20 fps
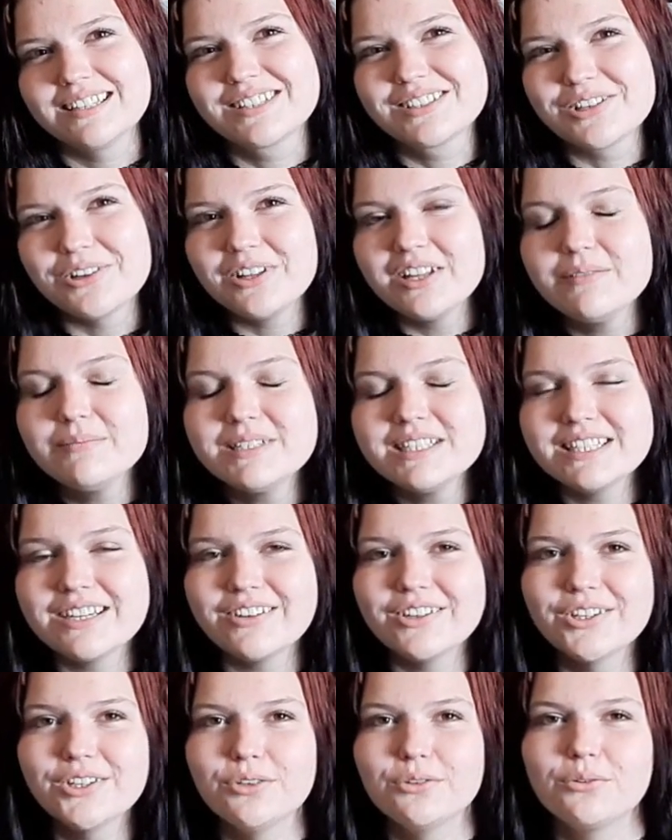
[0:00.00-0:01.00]
so let me
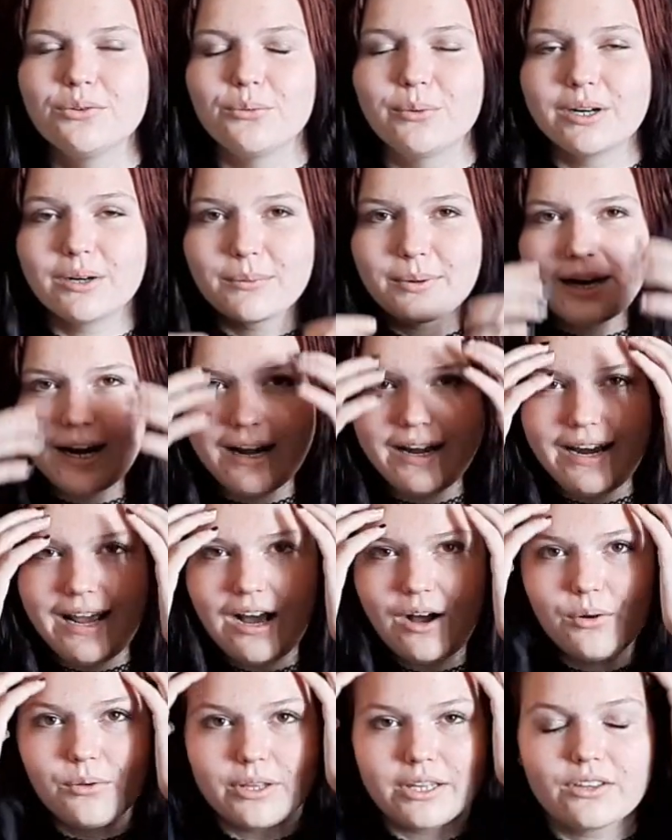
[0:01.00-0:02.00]
tell you where we're at
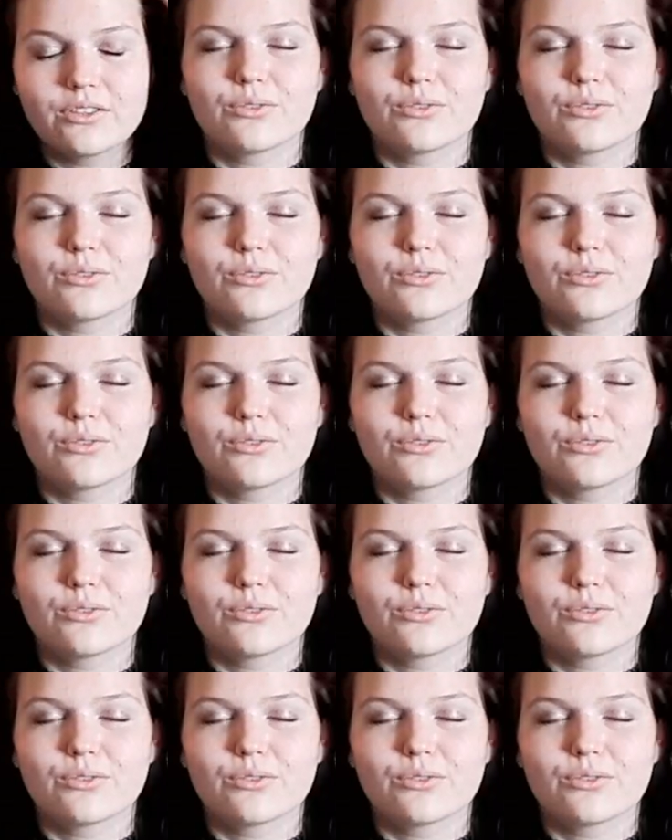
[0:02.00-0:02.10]
now, like